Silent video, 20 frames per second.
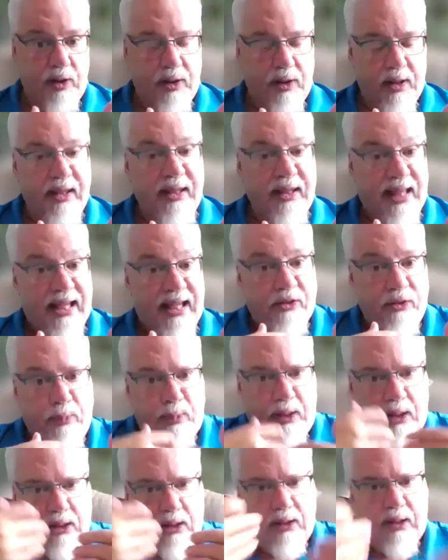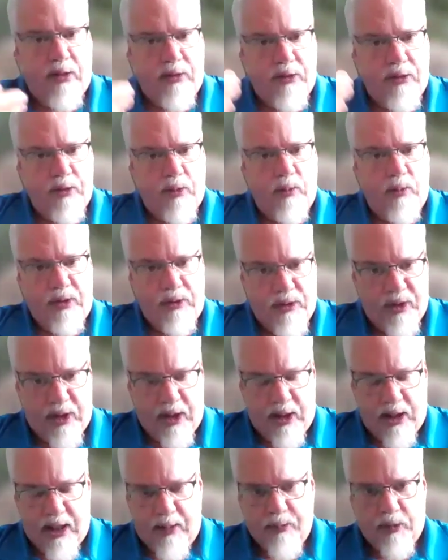And that is me, and that is the
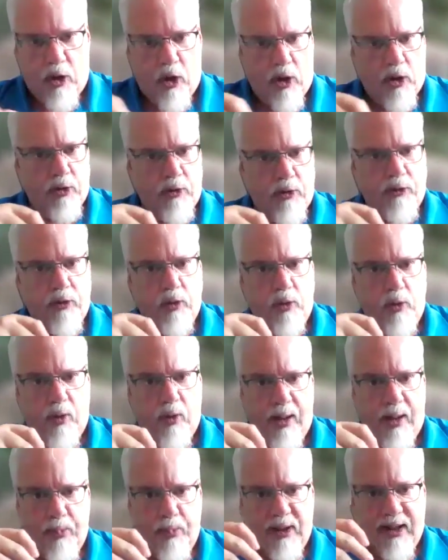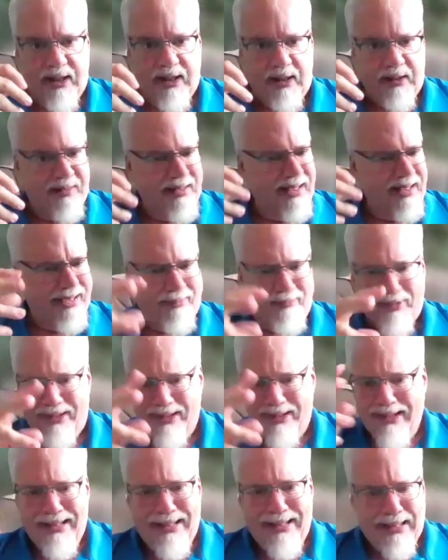reason that I'm talking to you. I play kind of
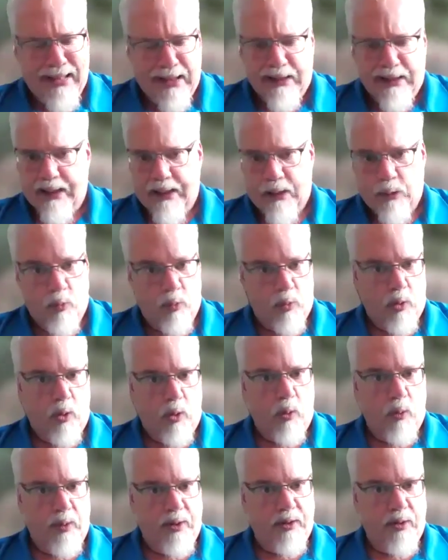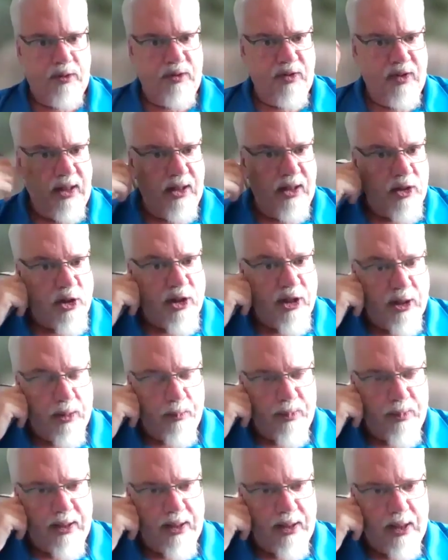a lead role in the ThD
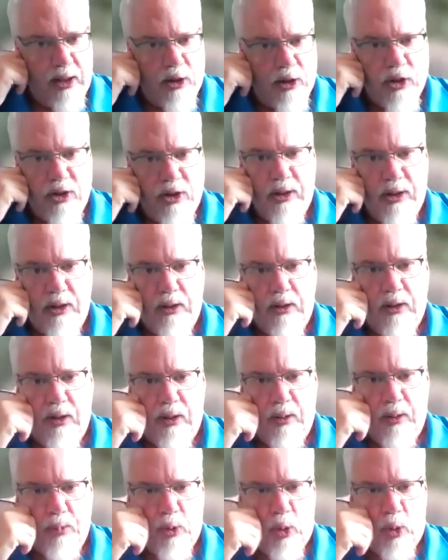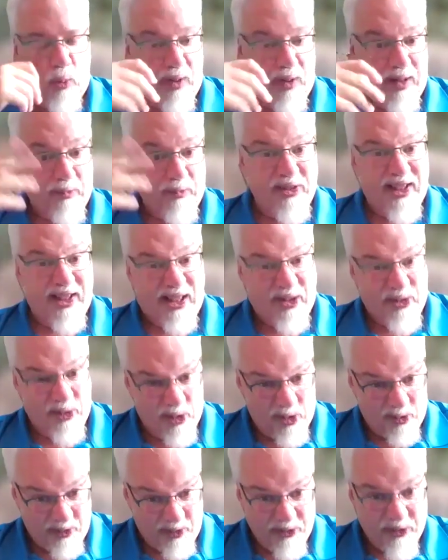and PhD programs, and I
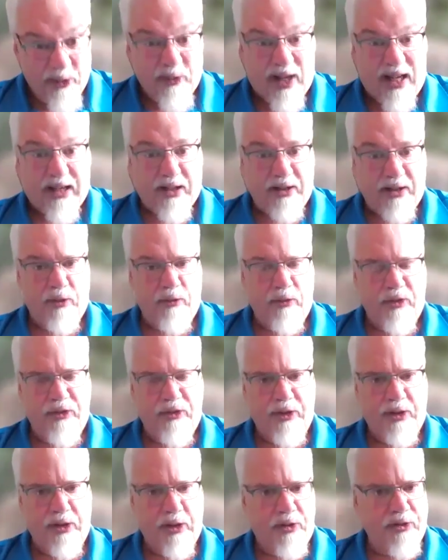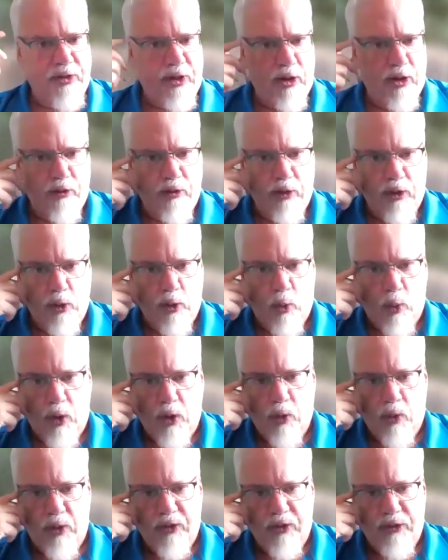serve as the faculty facilitator for the
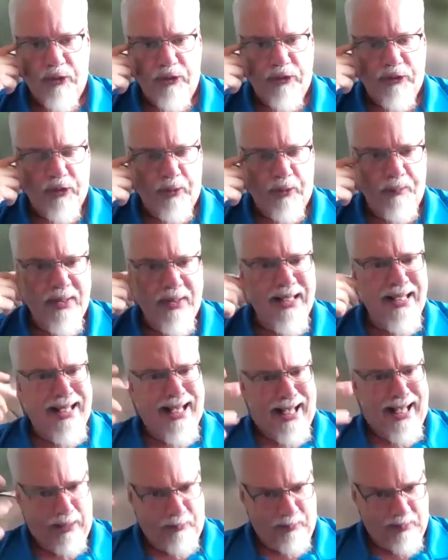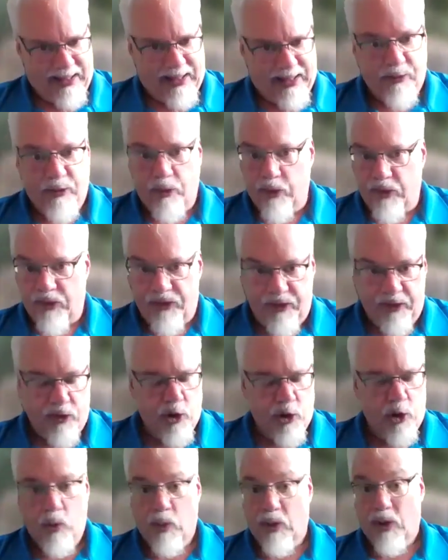core courses. So I'm glad to
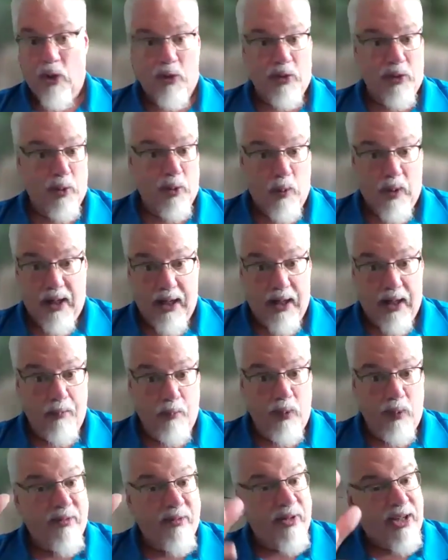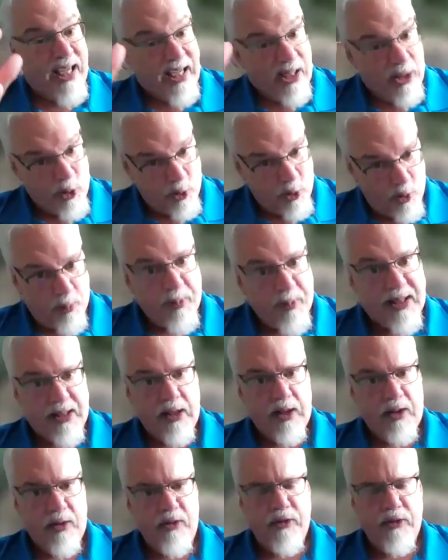assist you along the way. We have occasional
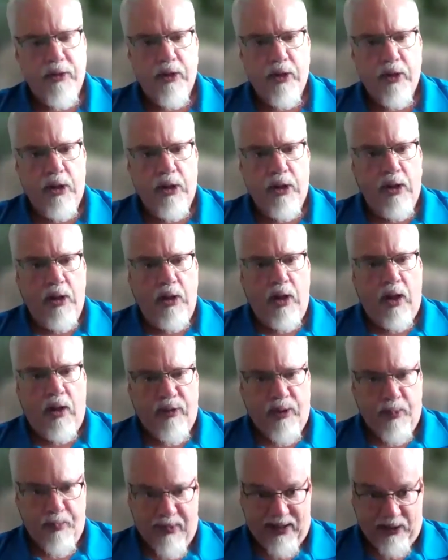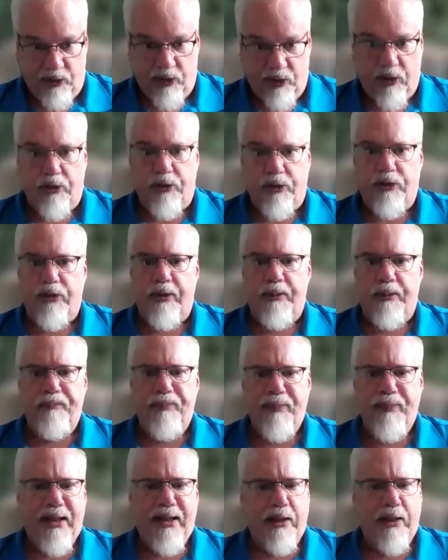meetings of the mentors,
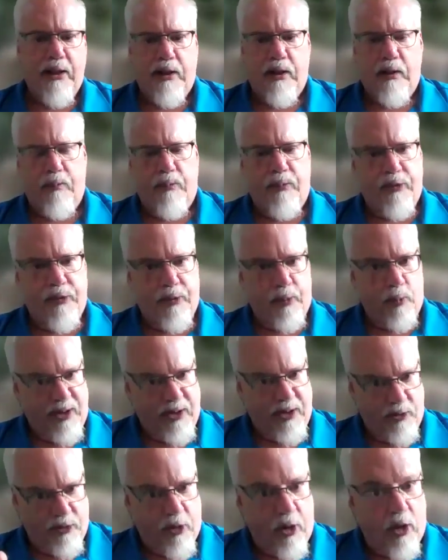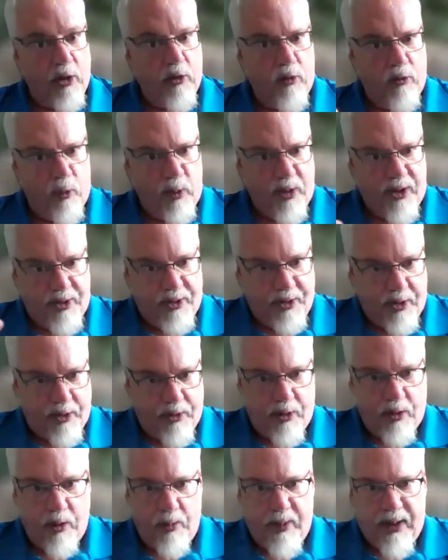so we can talk with one
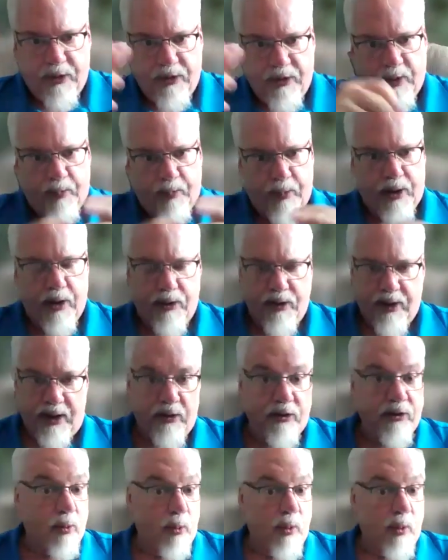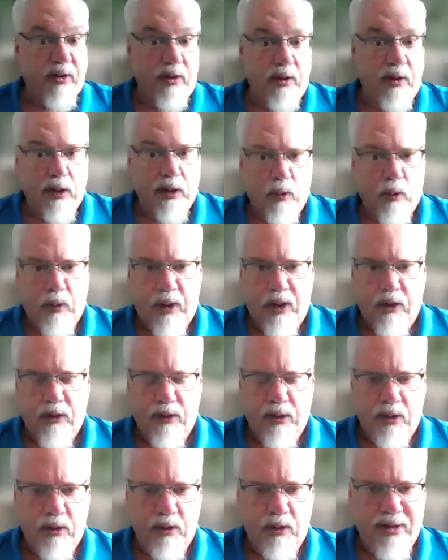another about some of the things that we're dealing
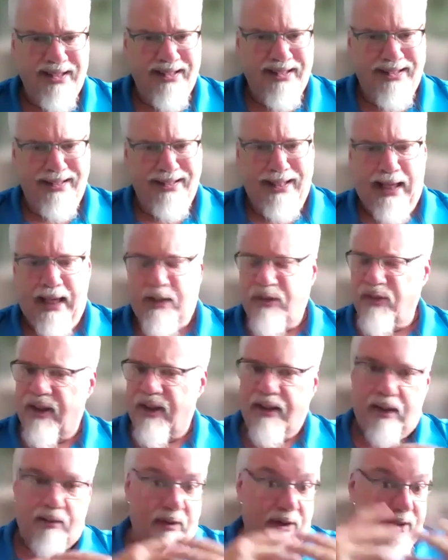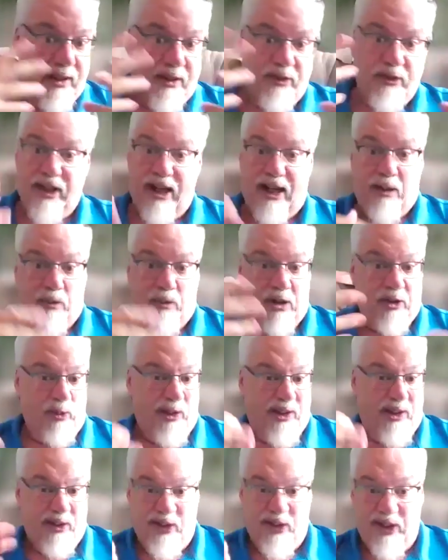with. And as in everything's
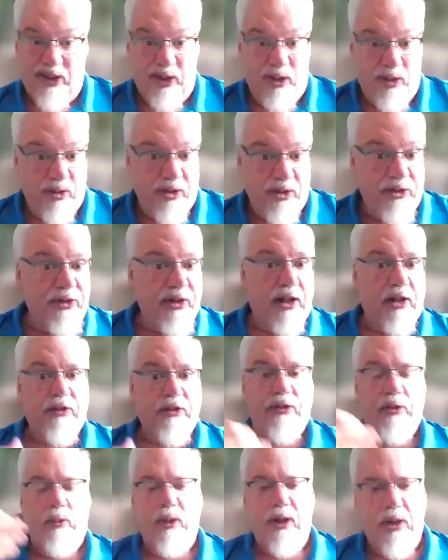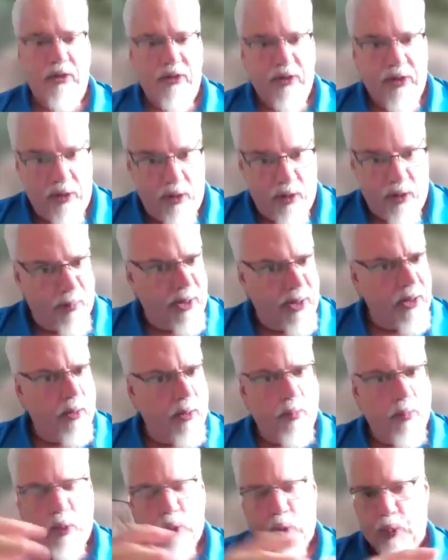Kairos, we continue to assess and we continue to make
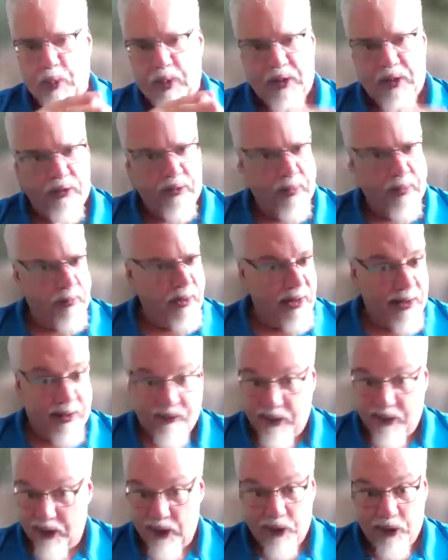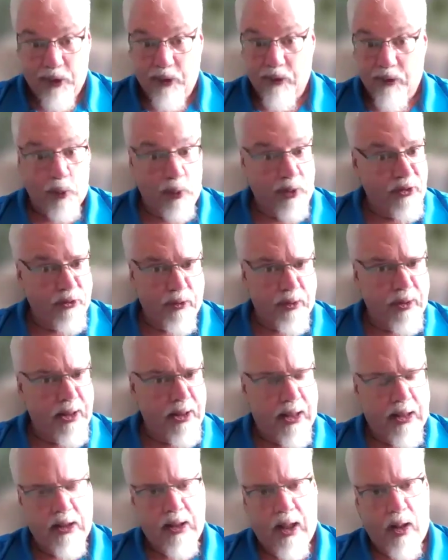improvements, and would love to hear your voice on
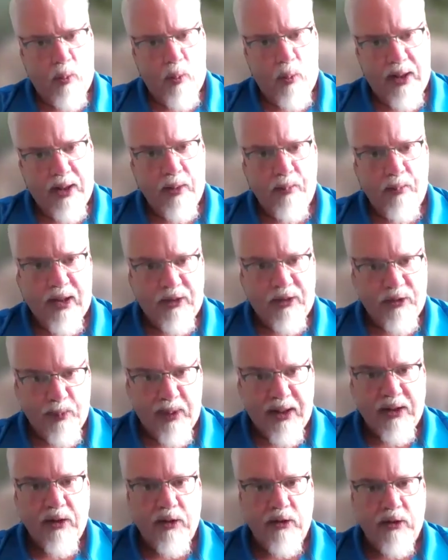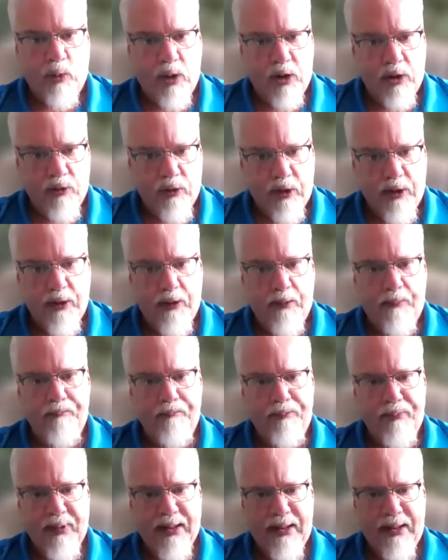that and how we can best make this work for you.